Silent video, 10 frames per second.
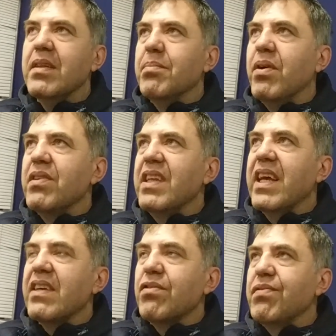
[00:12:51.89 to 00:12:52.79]
The body
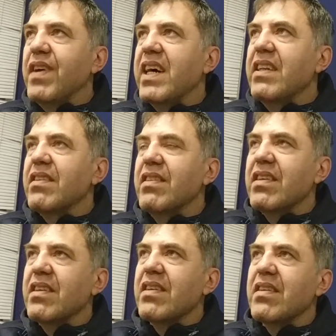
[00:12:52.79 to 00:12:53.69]
has to fight
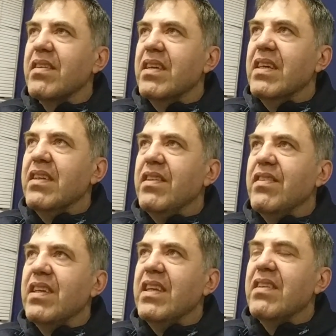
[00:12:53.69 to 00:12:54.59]
the
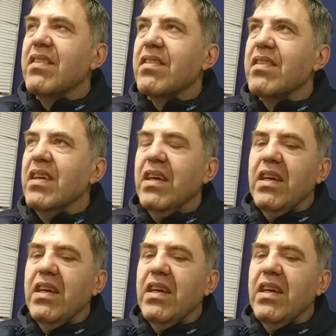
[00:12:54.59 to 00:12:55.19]
disease.